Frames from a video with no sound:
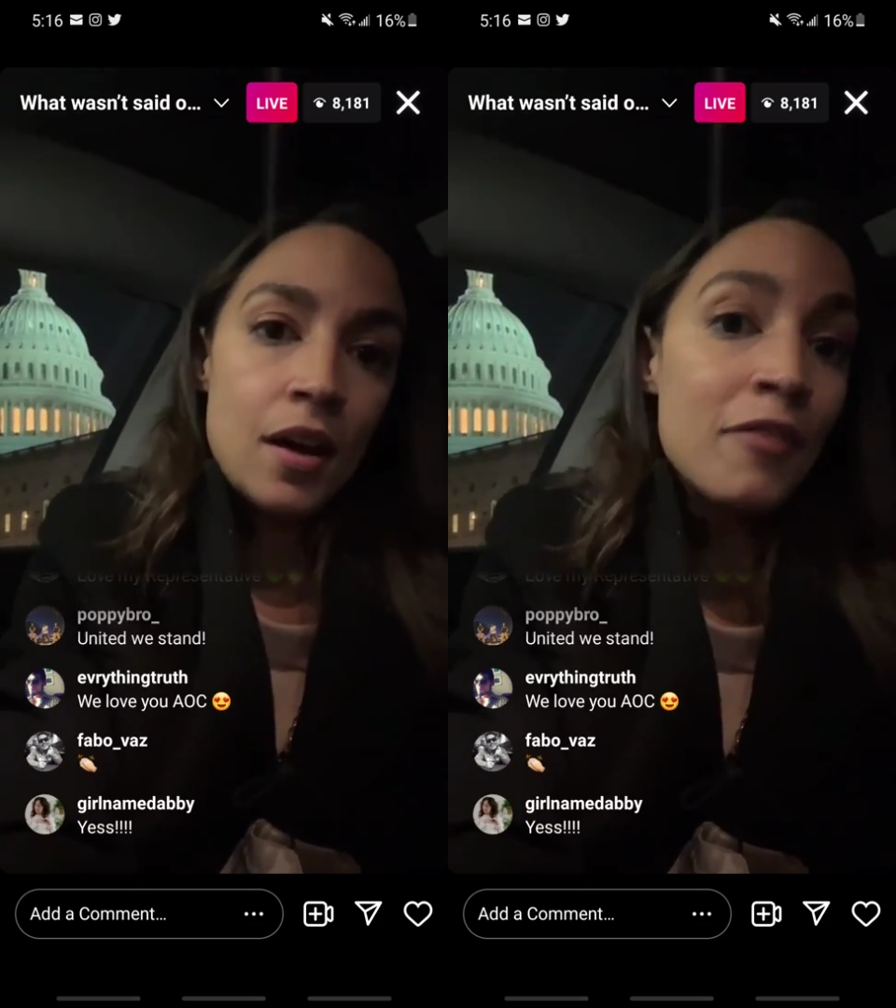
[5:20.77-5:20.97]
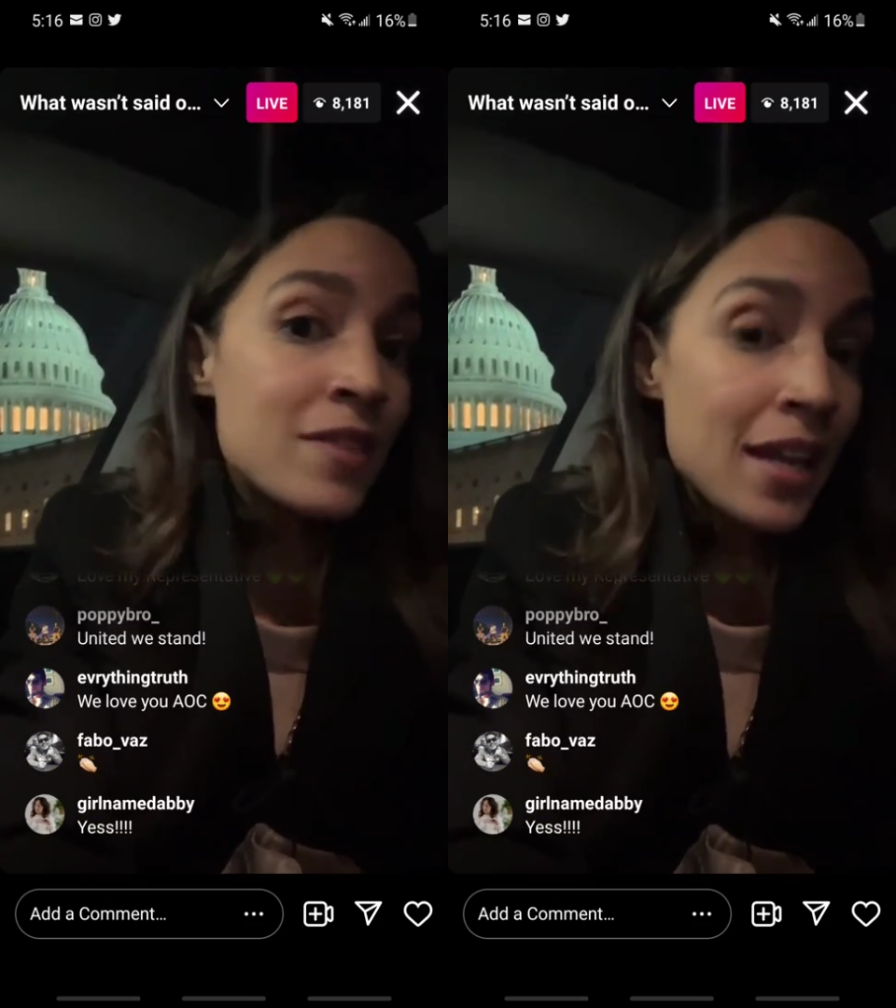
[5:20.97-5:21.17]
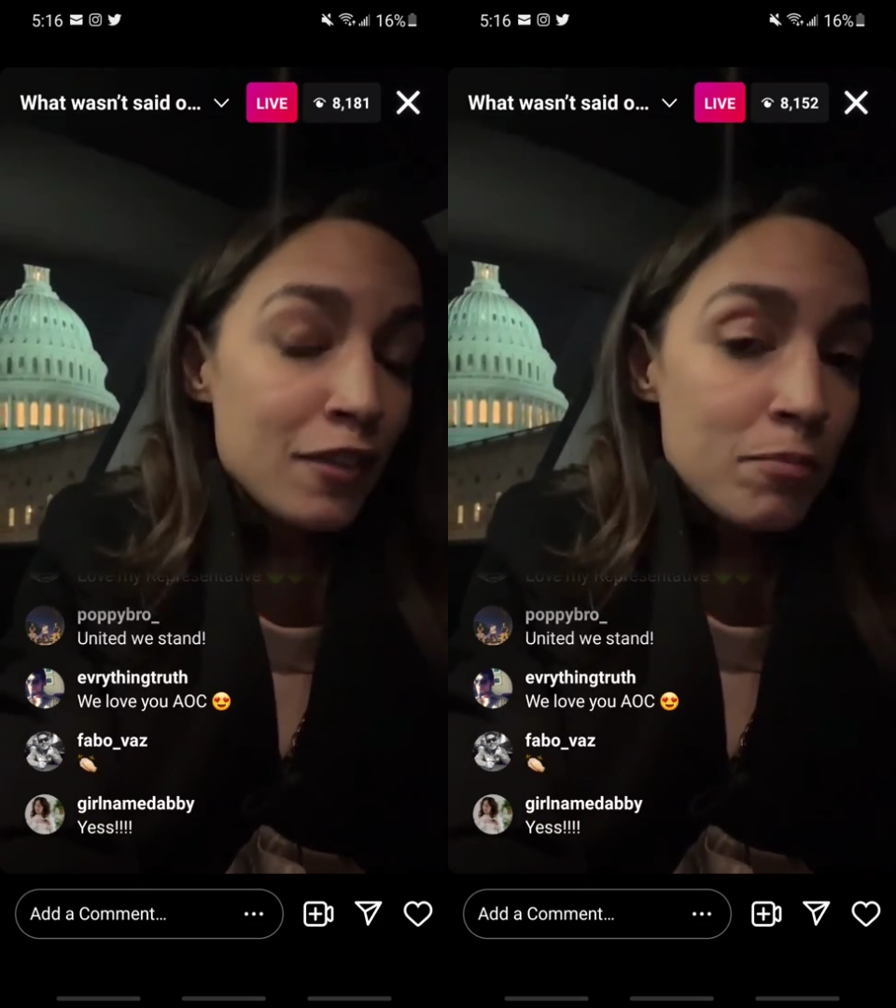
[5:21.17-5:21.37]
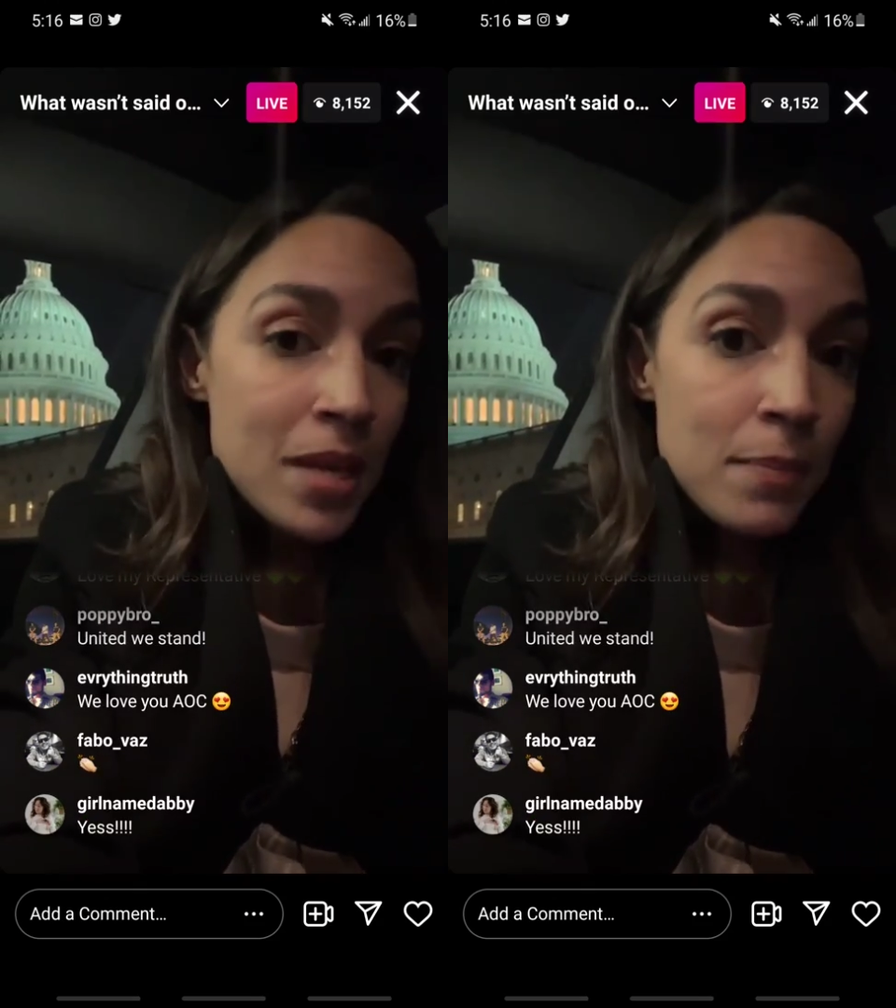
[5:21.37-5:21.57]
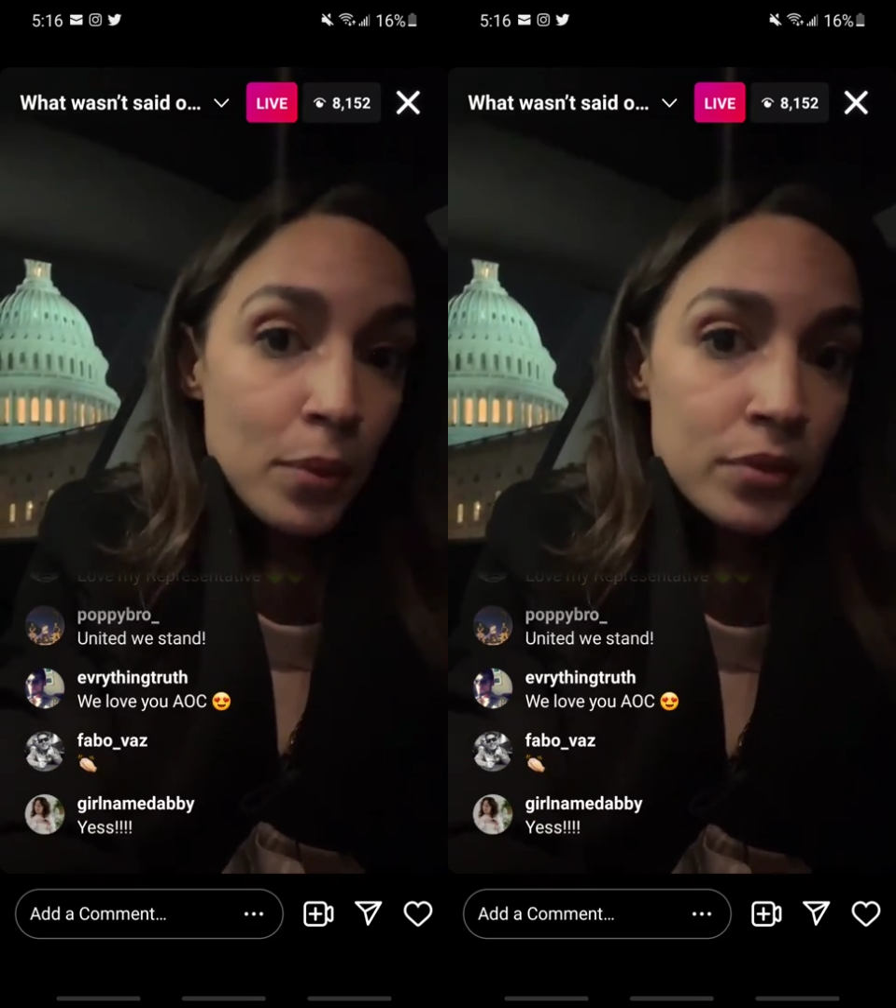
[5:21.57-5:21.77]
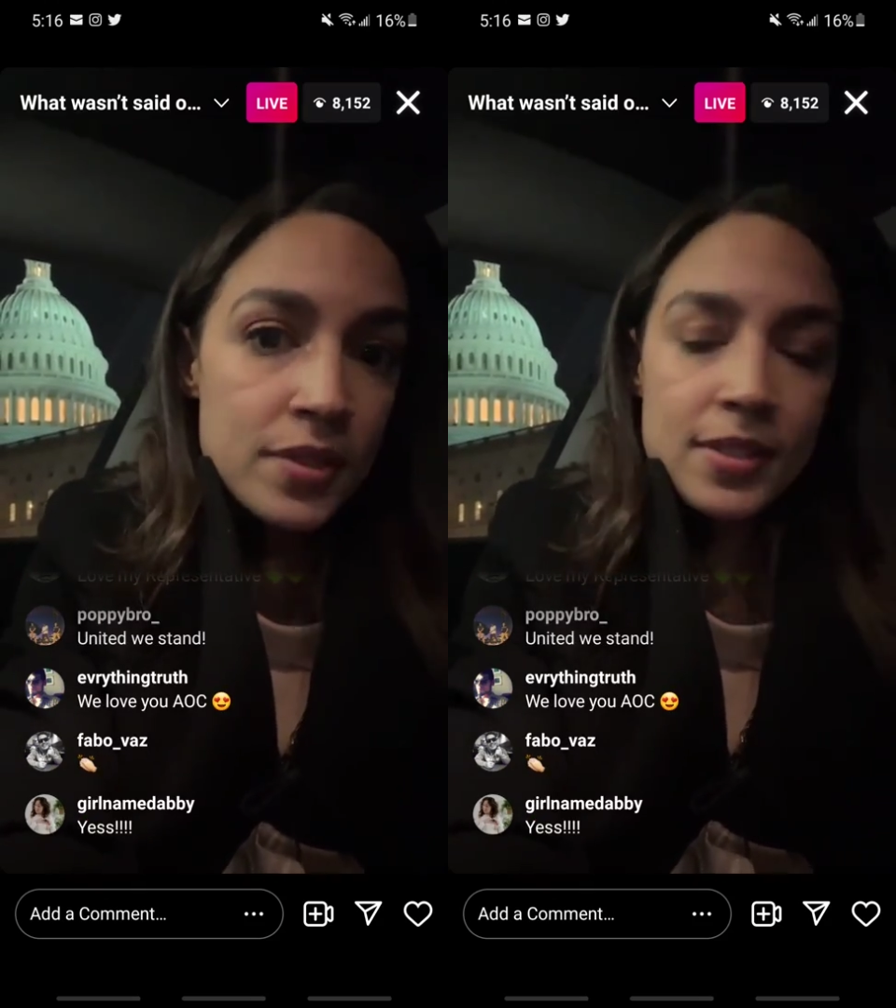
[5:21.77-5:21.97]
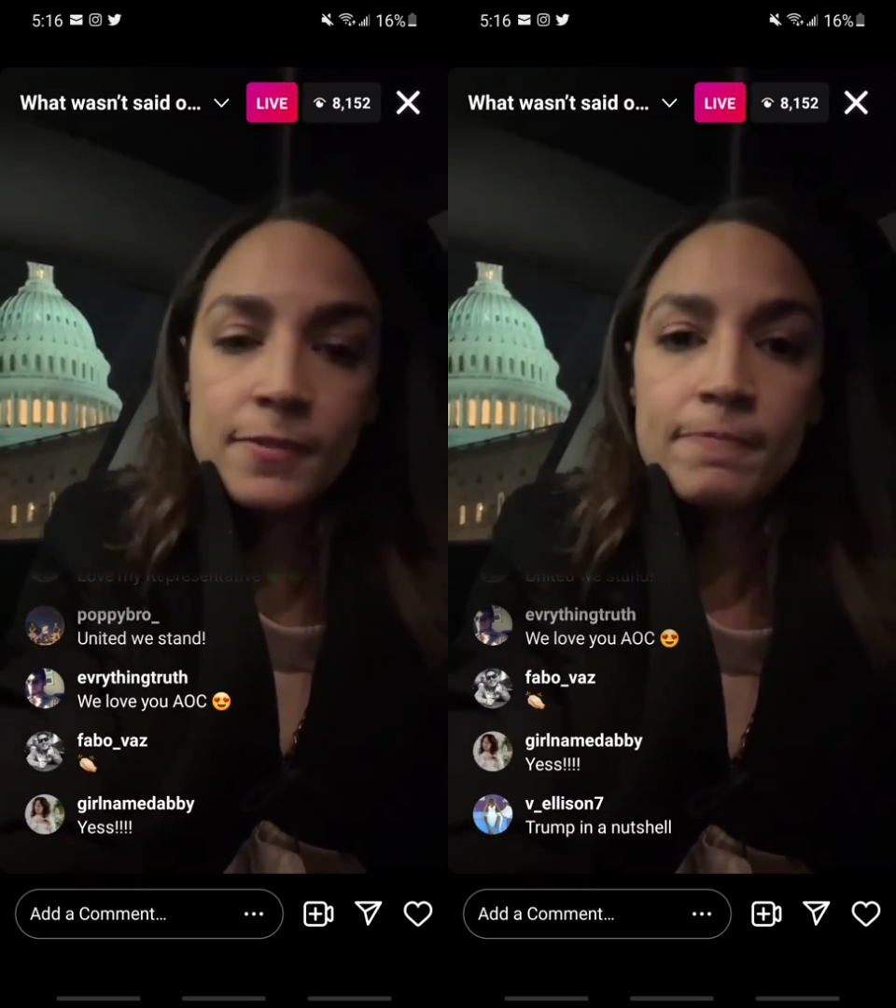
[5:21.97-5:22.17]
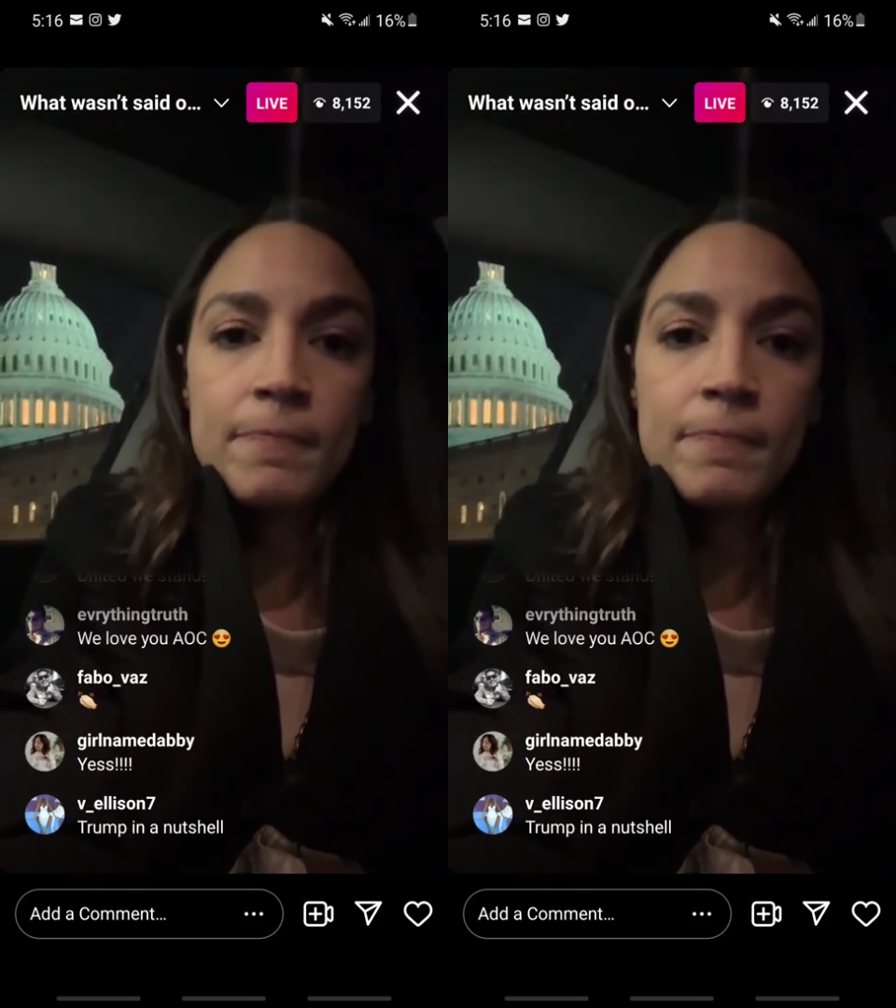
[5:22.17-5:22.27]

of Native peoples?